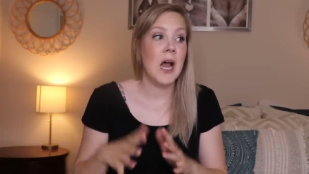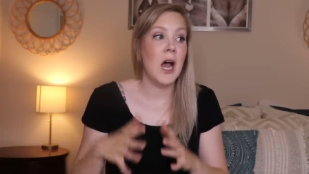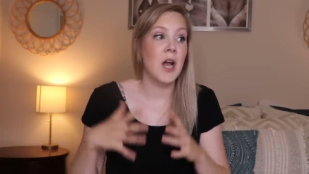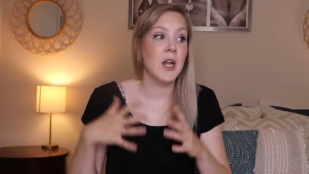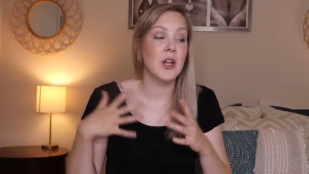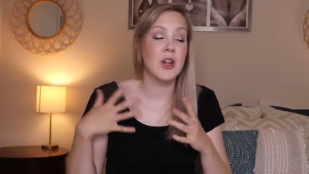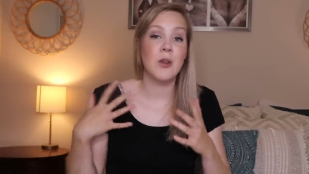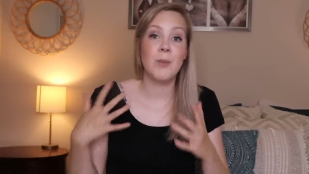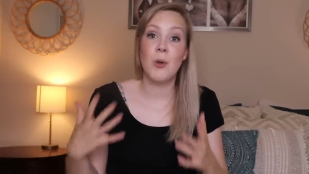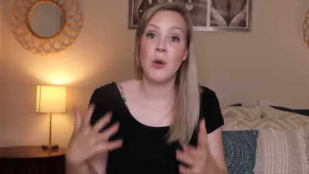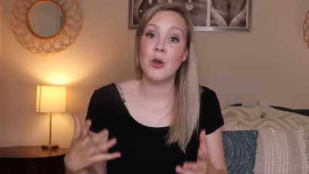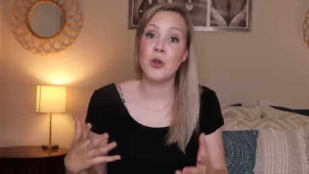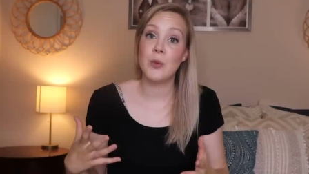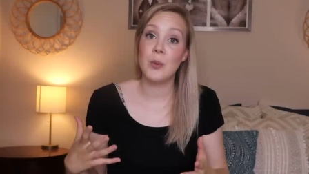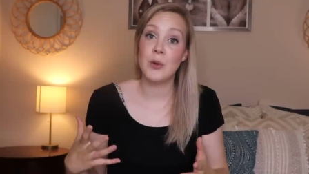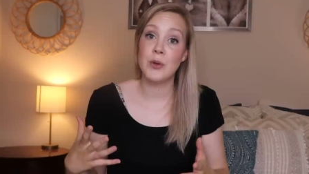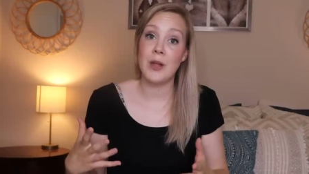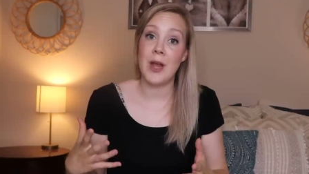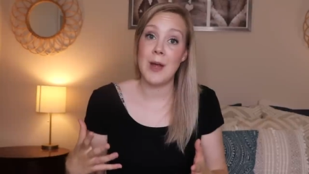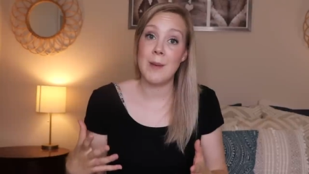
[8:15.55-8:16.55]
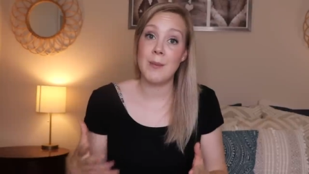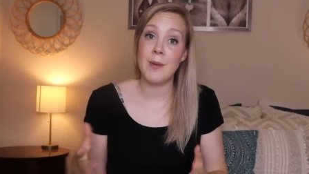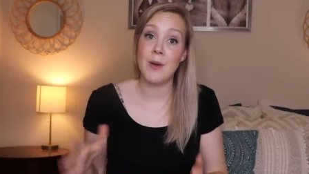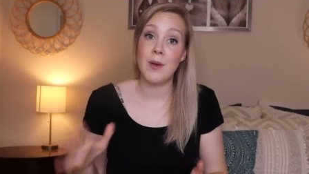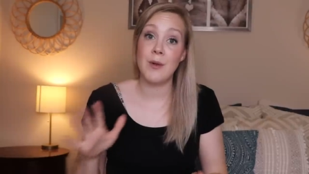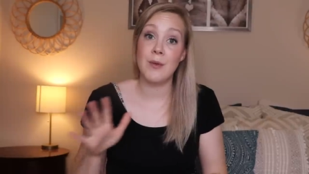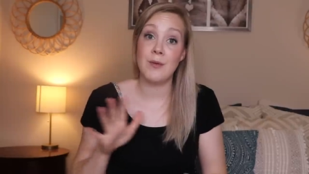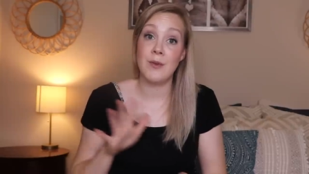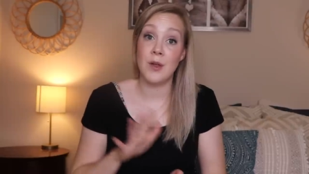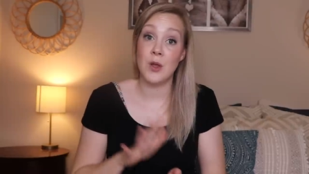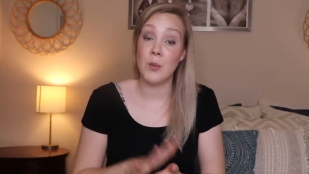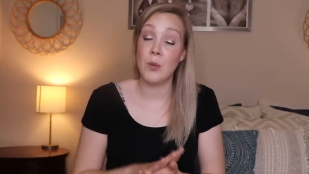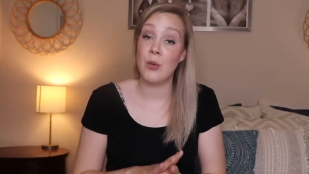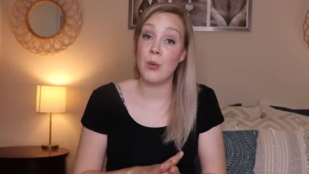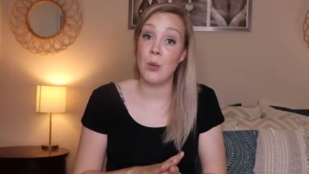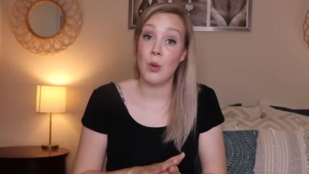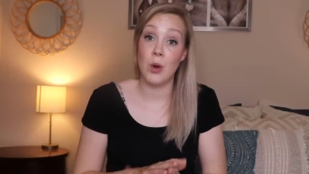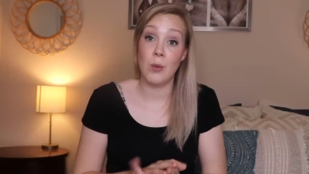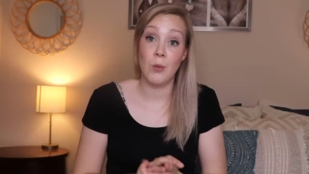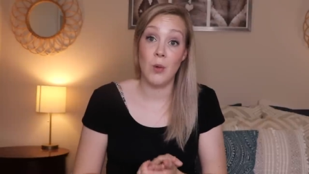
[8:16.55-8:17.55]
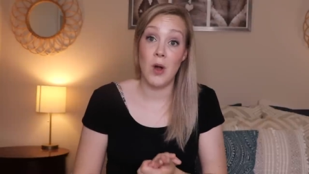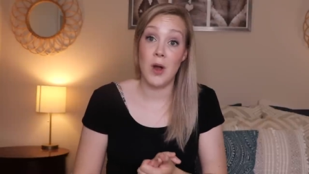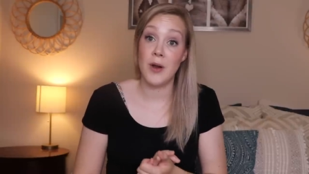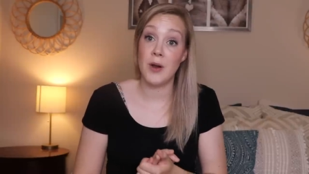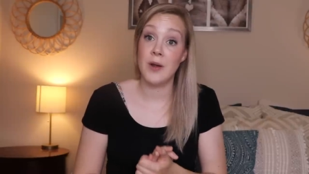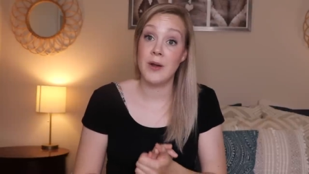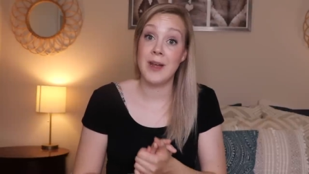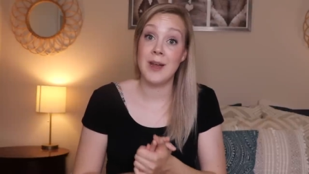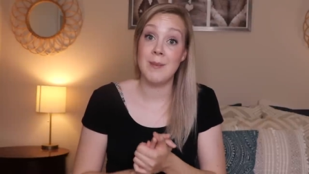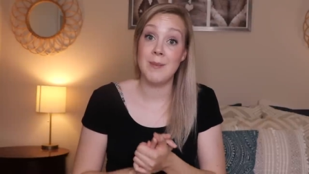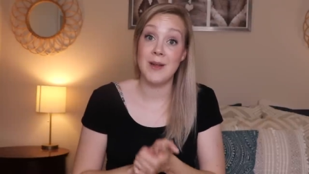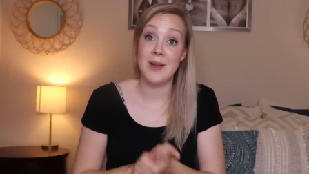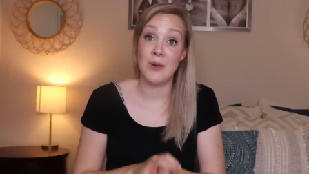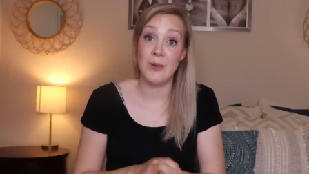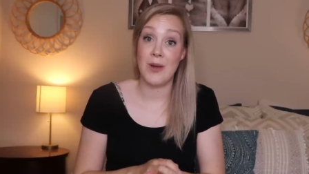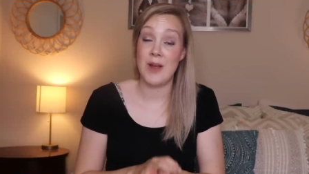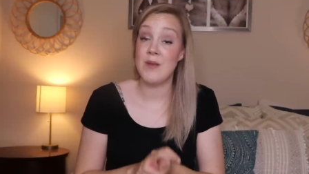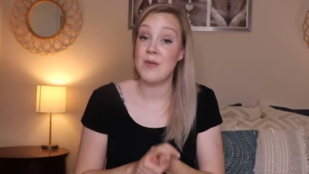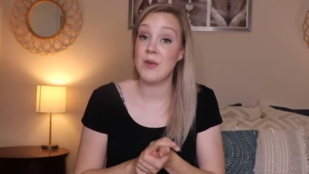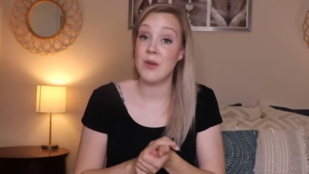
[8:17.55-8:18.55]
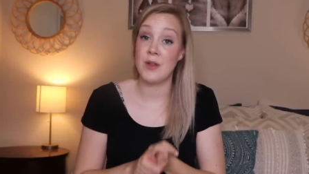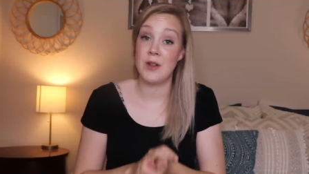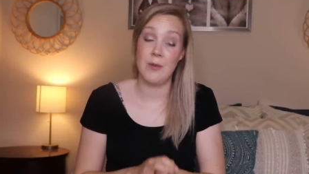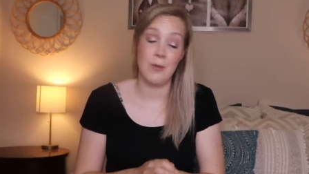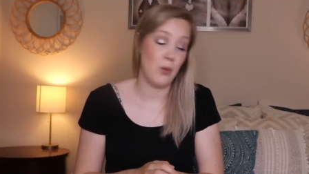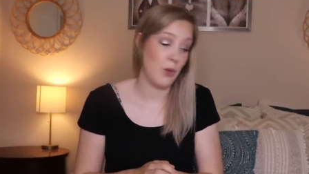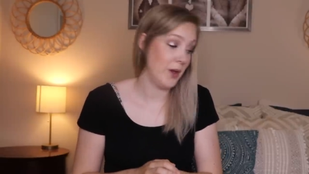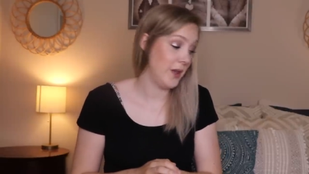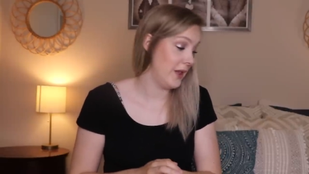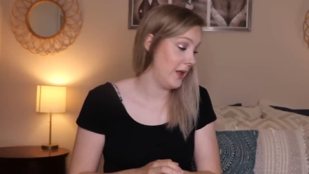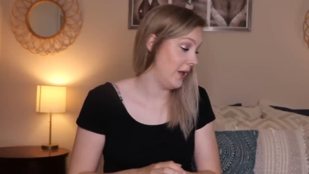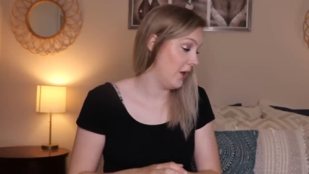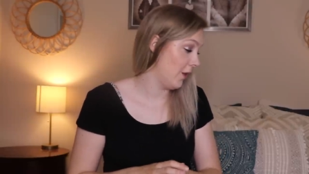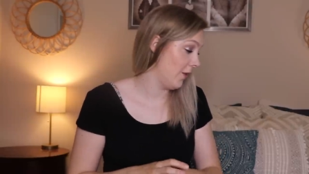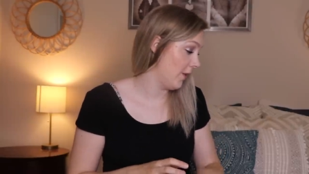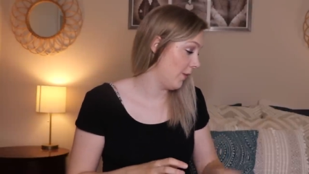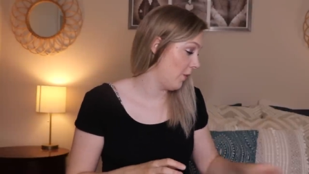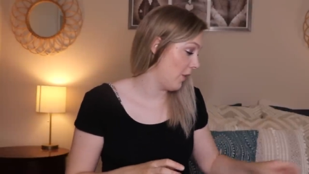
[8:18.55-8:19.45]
A disposable diaper filled with warm water can be great for some moist heat on the